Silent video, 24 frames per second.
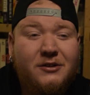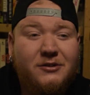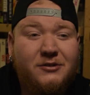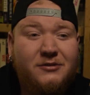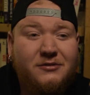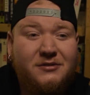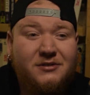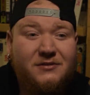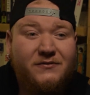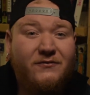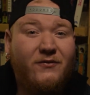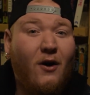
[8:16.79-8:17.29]

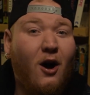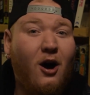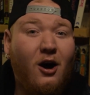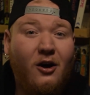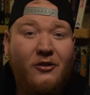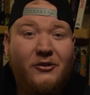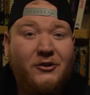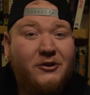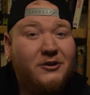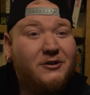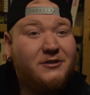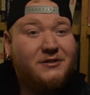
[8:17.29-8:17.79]
whose
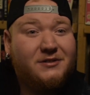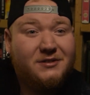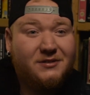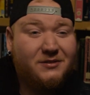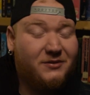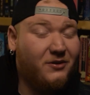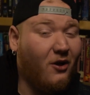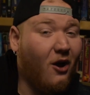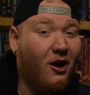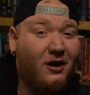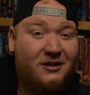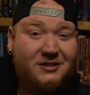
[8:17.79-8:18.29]

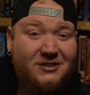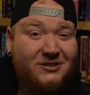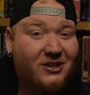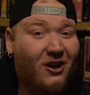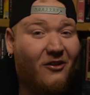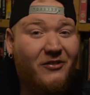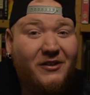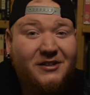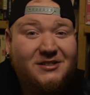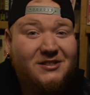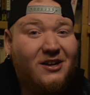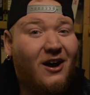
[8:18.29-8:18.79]
father's lost
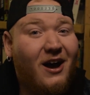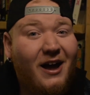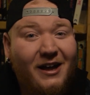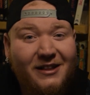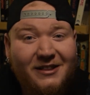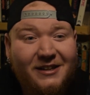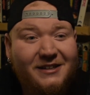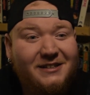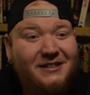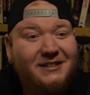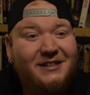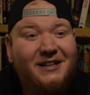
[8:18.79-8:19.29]
on this
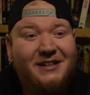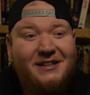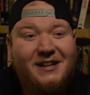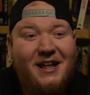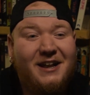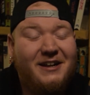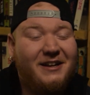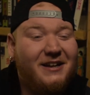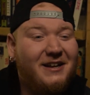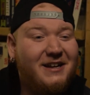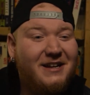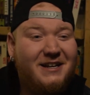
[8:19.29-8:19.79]
island, and
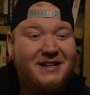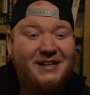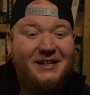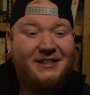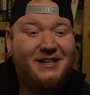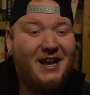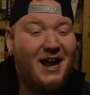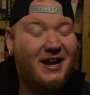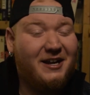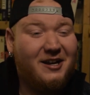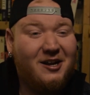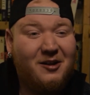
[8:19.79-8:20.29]
then
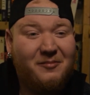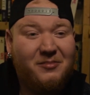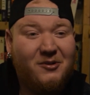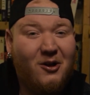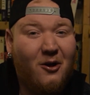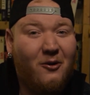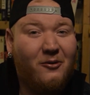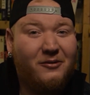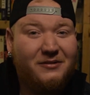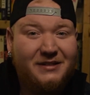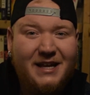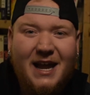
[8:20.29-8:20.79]
they ended up
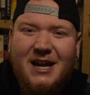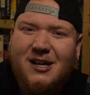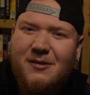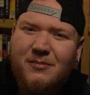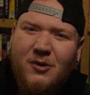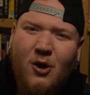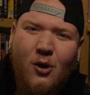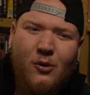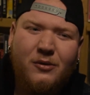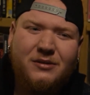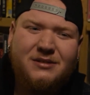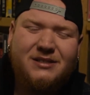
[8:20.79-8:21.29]
going they end
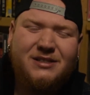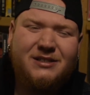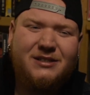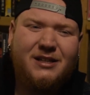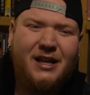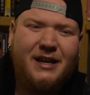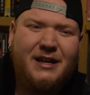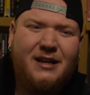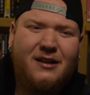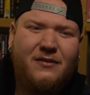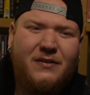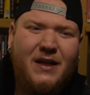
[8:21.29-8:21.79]
up going to
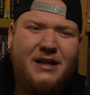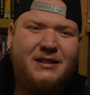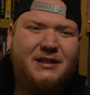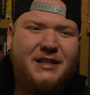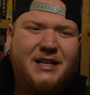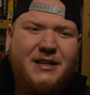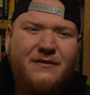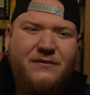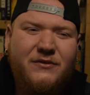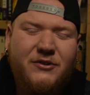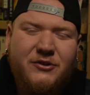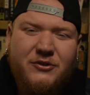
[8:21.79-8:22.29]
like they
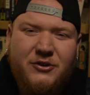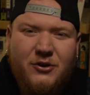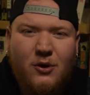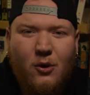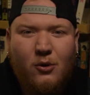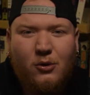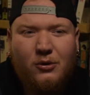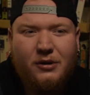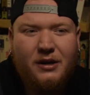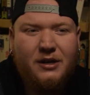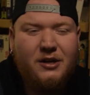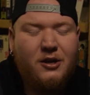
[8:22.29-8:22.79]
leave New
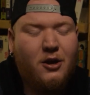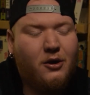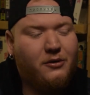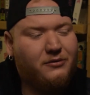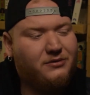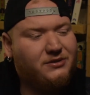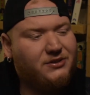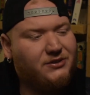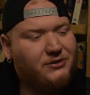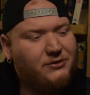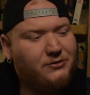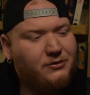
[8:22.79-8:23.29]
York and
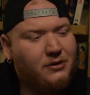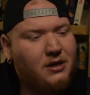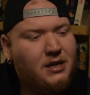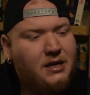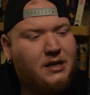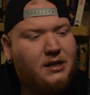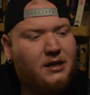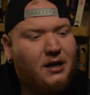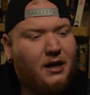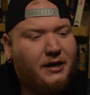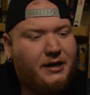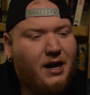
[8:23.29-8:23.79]
go to
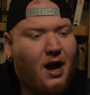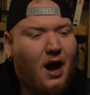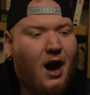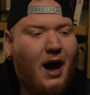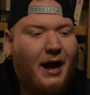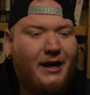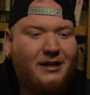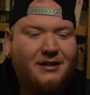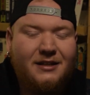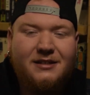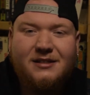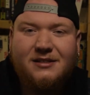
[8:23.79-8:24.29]
an
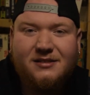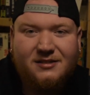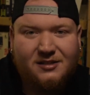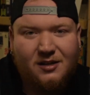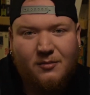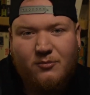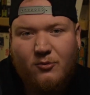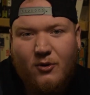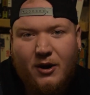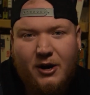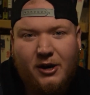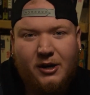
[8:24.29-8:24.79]
island
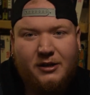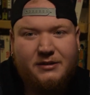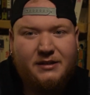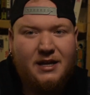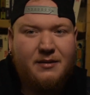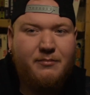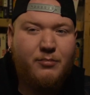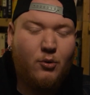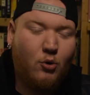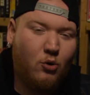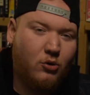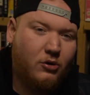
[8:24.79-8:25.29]
somewhere, and
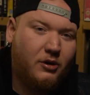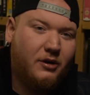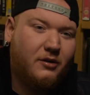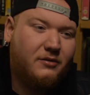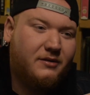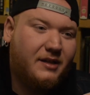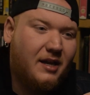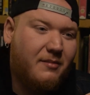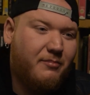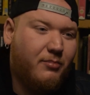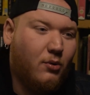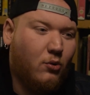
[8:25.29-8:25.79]
they border
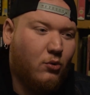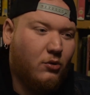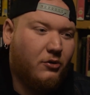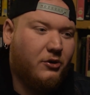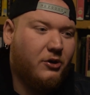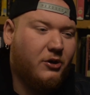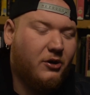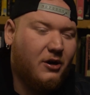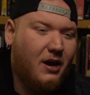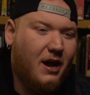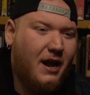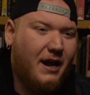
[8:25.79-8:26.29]
they
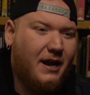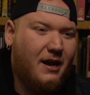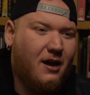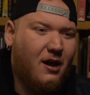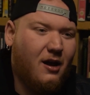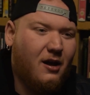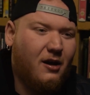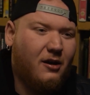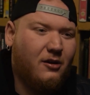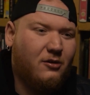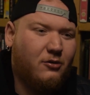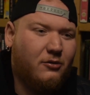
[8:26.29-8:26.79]
border a
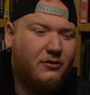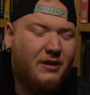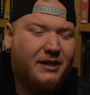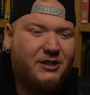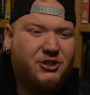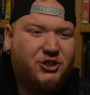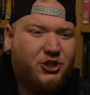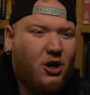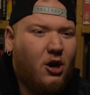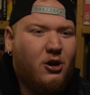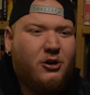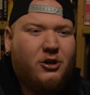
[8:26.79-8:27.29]
uh, or they
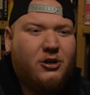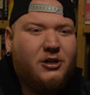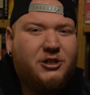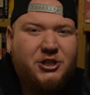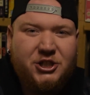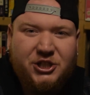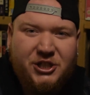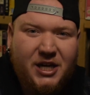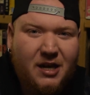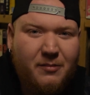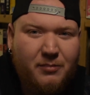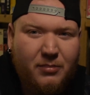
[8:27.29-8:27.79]
charter a
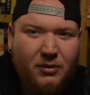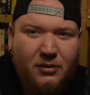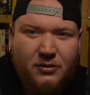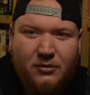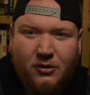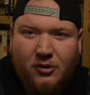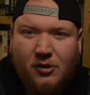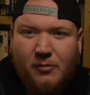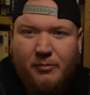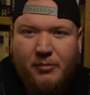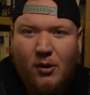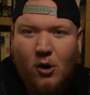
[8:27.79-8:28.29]
ship
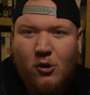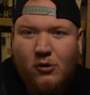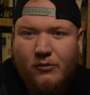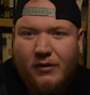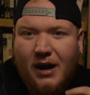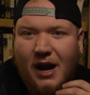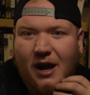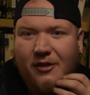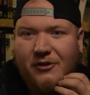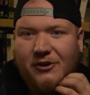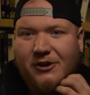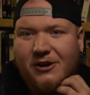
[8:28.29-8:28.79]
or a boat
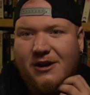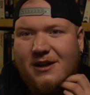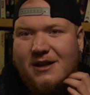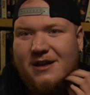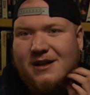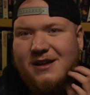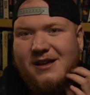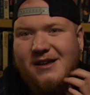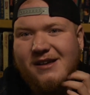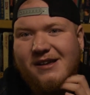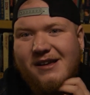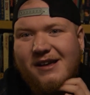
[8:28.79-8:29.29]
rather,
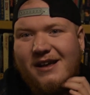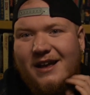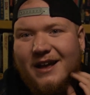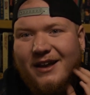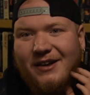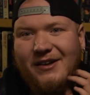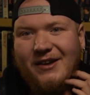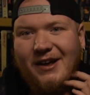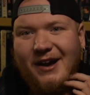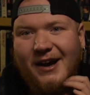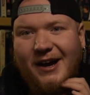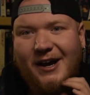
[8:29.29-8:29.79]

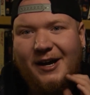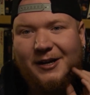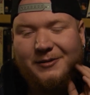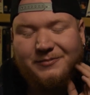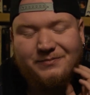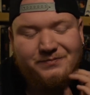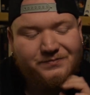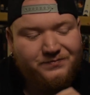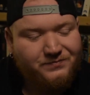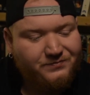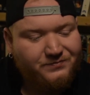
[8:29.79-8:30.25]
and. Uh,